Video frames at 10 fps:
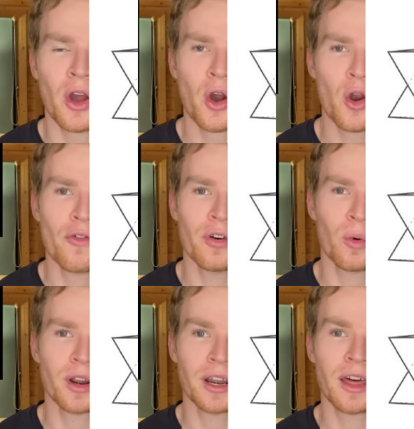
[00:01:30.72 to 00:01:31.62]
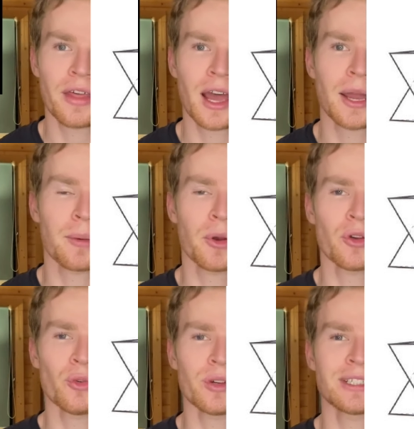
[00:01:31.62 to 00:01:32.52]
over one another, and I'm
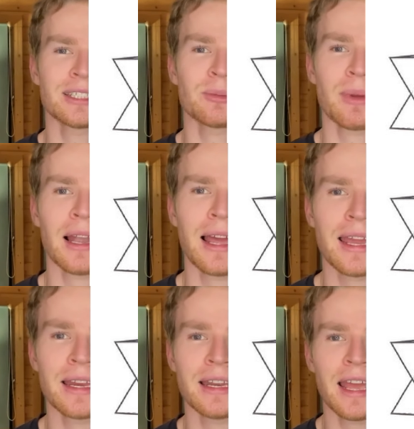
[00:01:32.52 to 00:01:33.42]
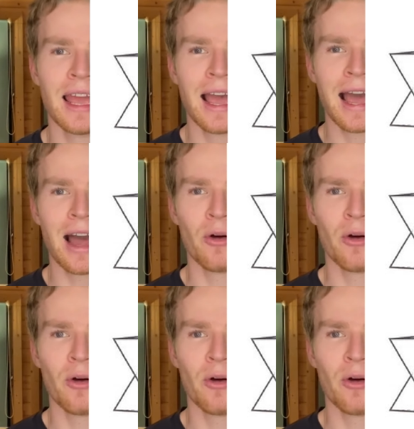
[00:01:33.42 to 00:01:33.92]
going to explain how